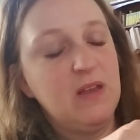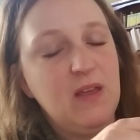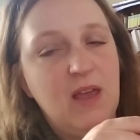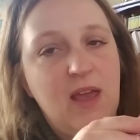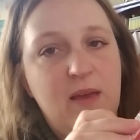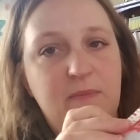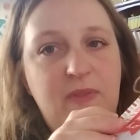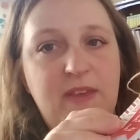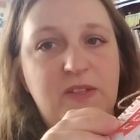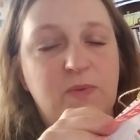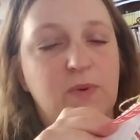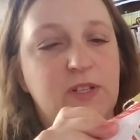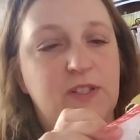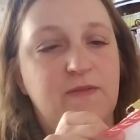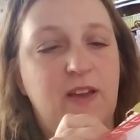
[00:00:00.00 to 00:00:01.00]
Um, this
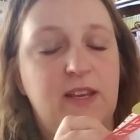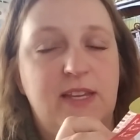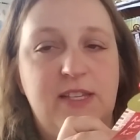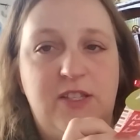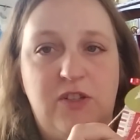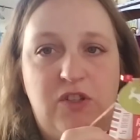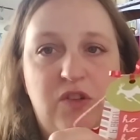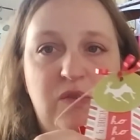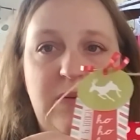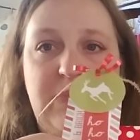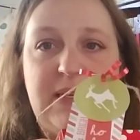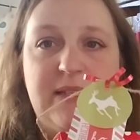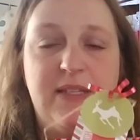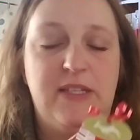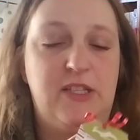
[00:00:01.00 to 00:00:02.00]
one's fun because there's three
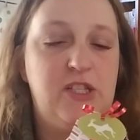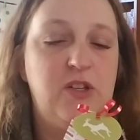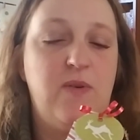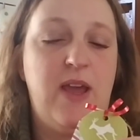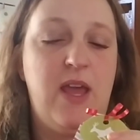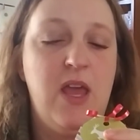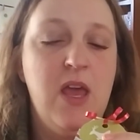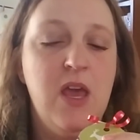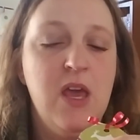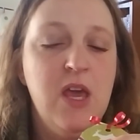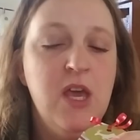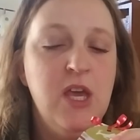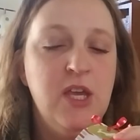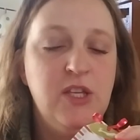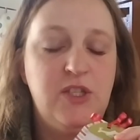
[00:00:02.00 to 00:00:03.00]
pieces to it.
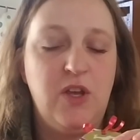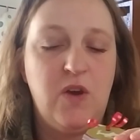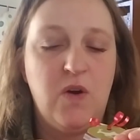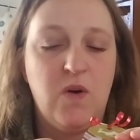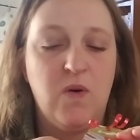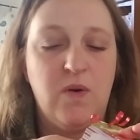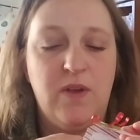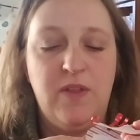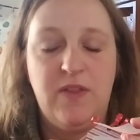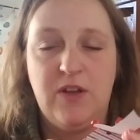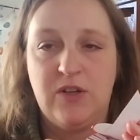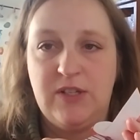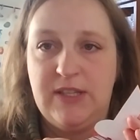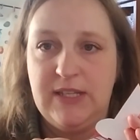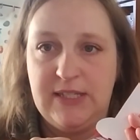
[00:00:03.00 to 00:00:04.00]
So
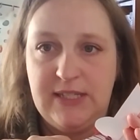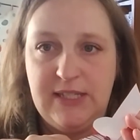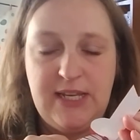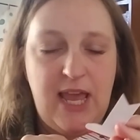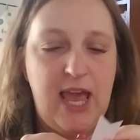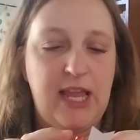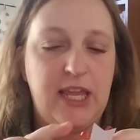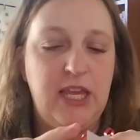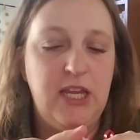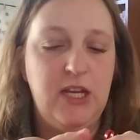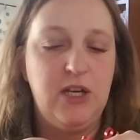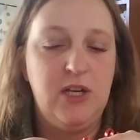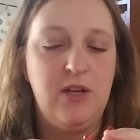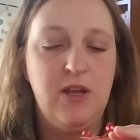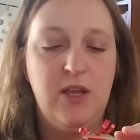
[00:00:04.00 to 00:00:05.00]
there's this tag
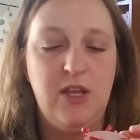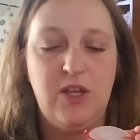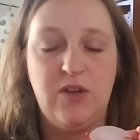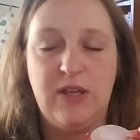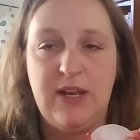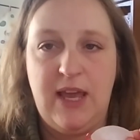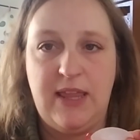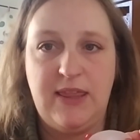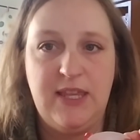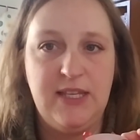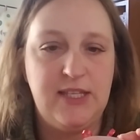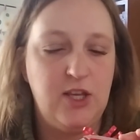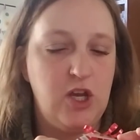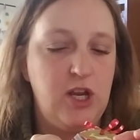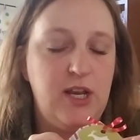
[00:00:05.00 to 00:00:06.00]
here. You can add
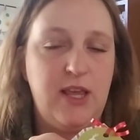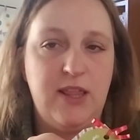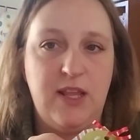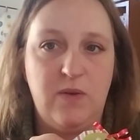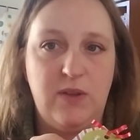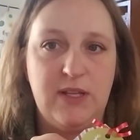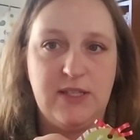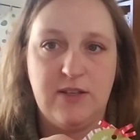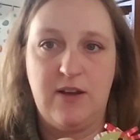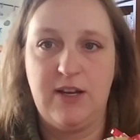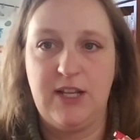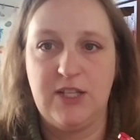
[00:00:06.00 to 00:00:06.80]
this on and then this on.